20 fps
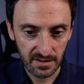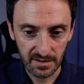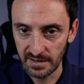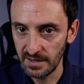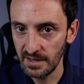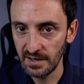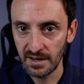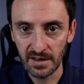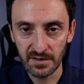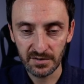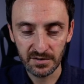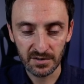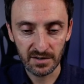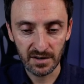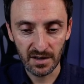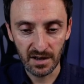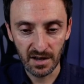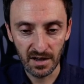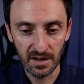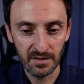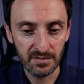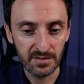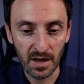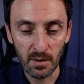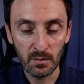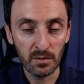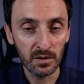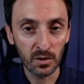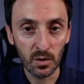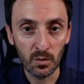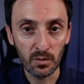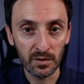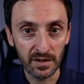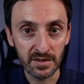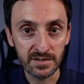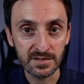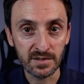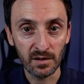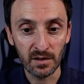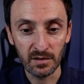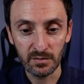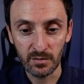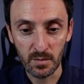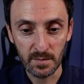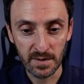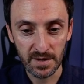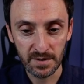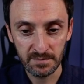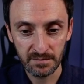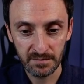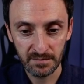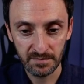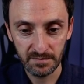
and hit enter, and that will go and install it for me.